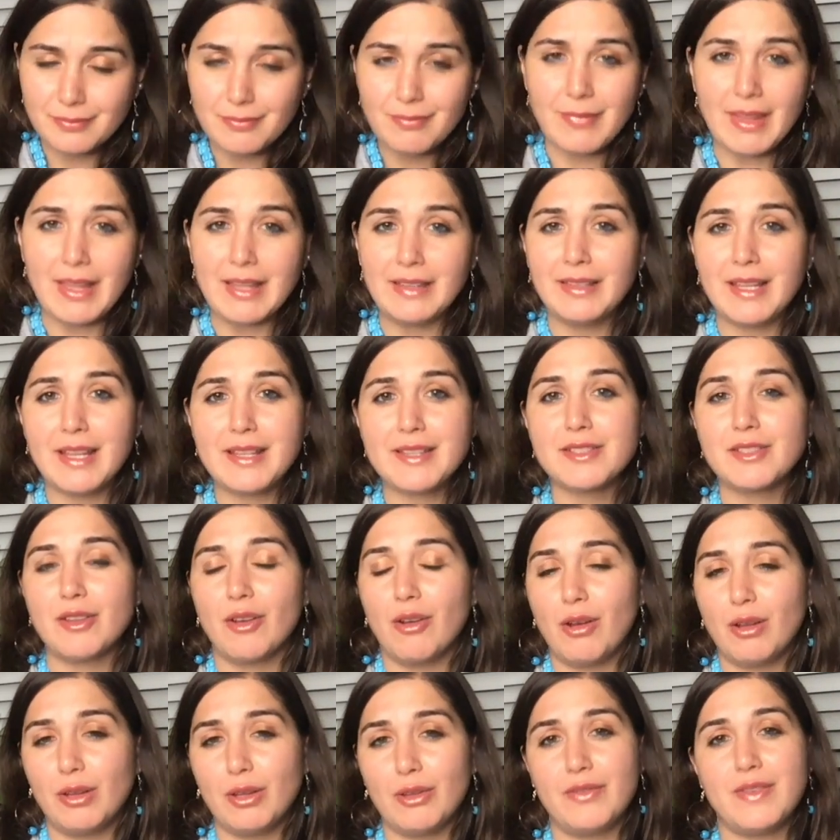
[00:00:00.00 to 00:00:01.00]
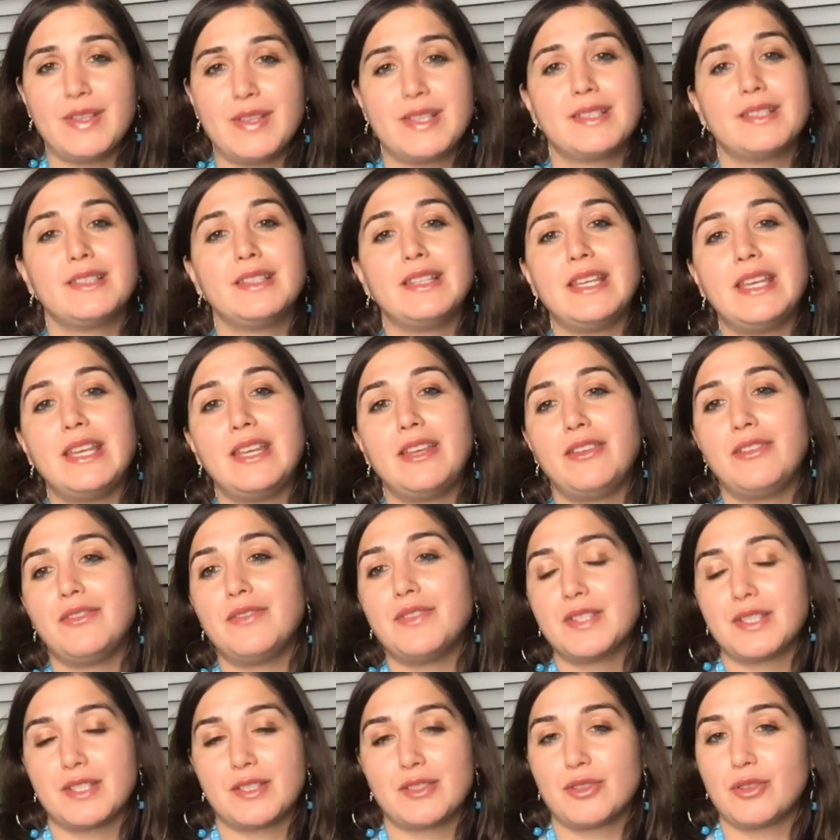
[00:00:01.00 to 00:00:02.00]
lets all of its
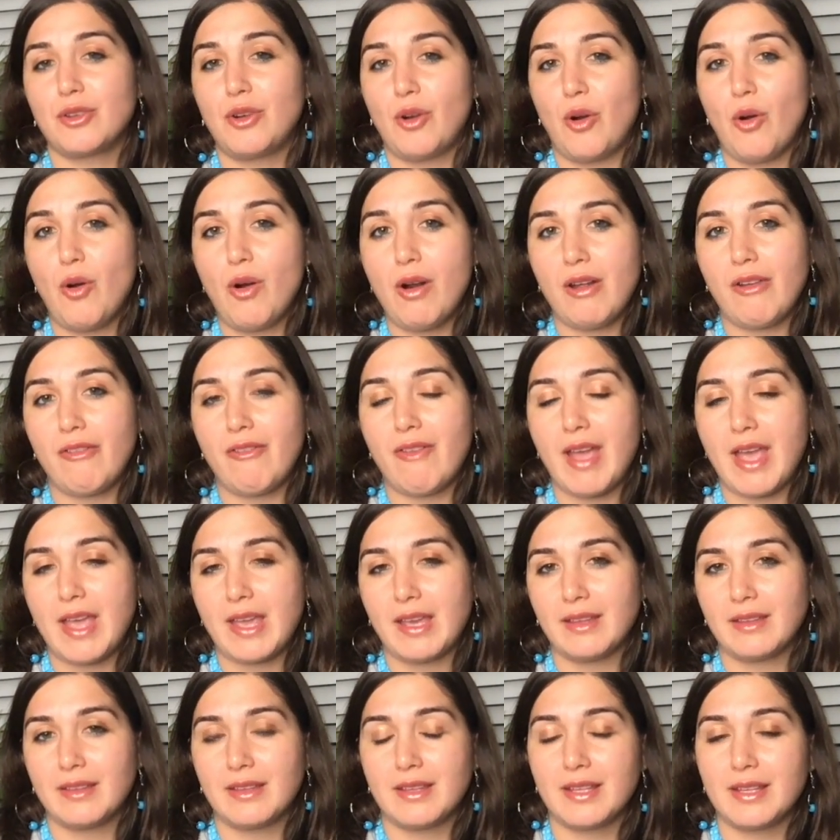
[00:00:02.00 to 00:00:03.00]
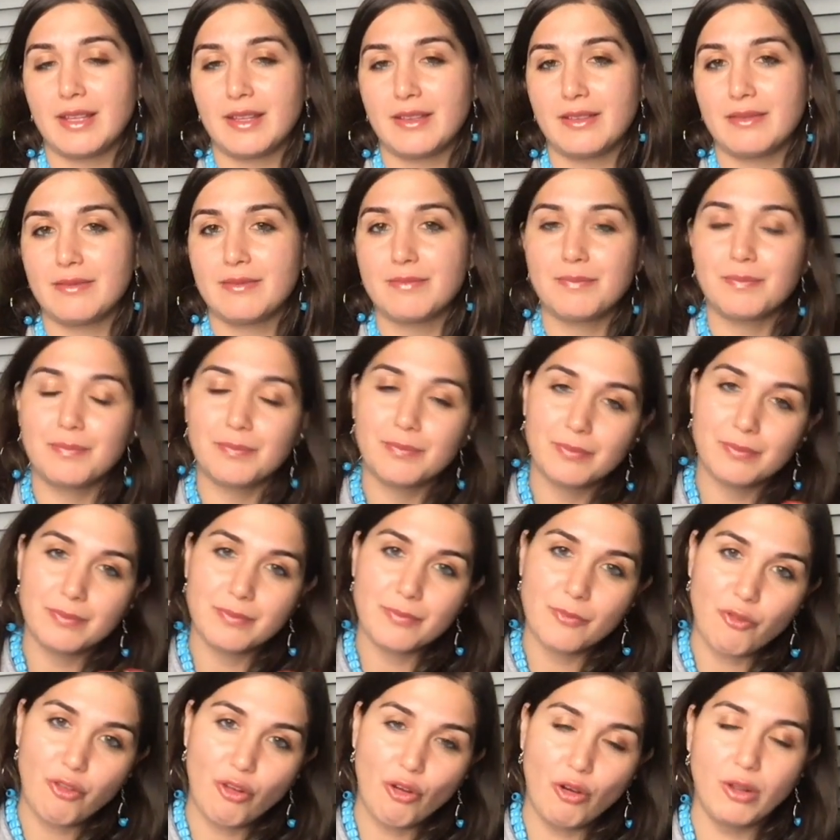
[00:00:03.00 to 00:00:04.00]
leaves to go away in the
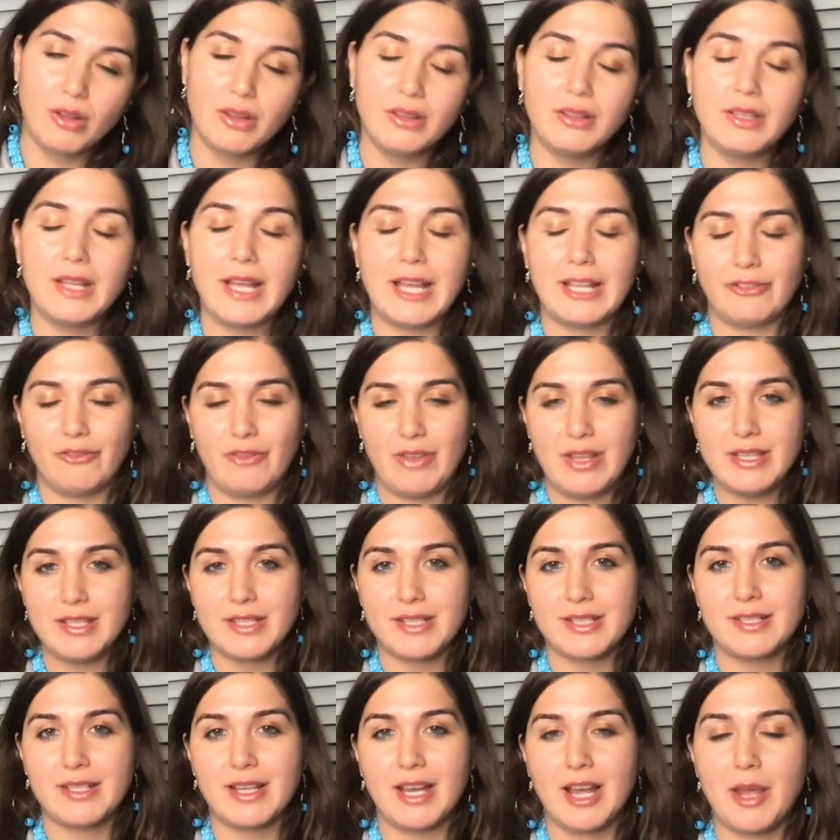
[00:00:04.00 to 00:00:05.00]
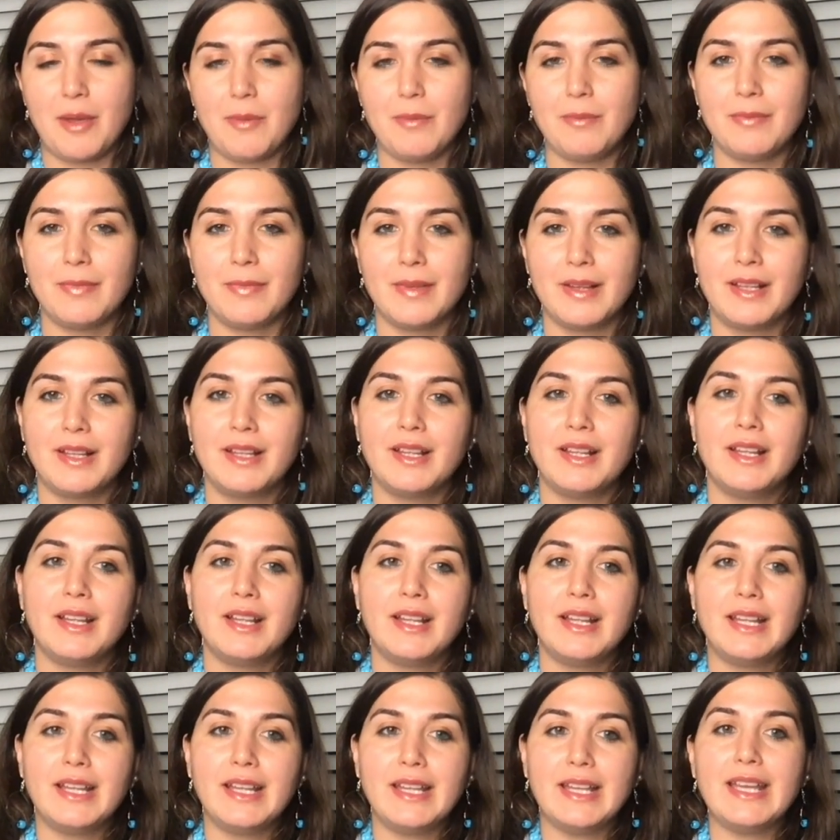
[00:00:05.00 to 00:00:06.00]
fall and winter time,
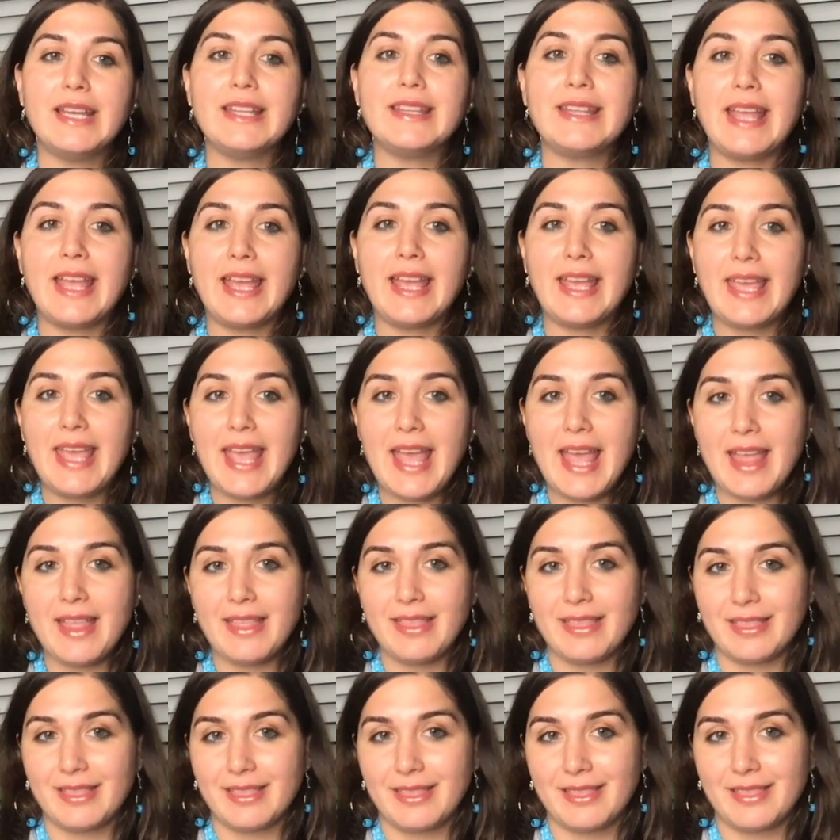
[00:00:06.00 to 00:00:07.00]
it again